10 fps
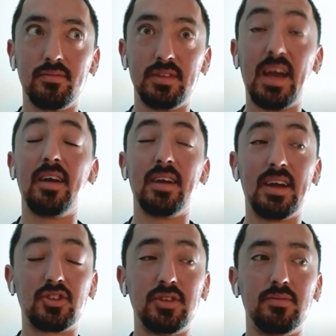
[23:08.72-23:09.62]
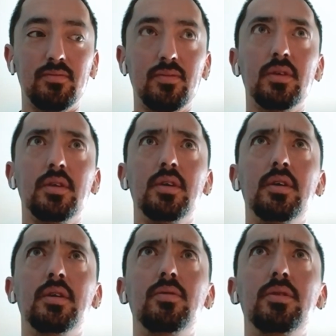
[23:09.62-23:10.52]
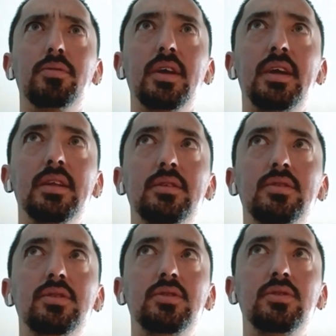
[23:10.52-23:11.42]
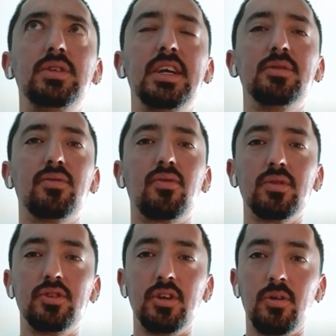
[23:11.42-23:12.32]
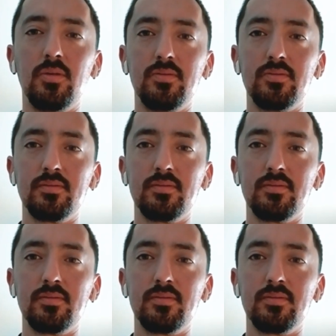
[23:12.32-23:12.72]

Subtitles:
Yeah, actually, we played 2 days before the show.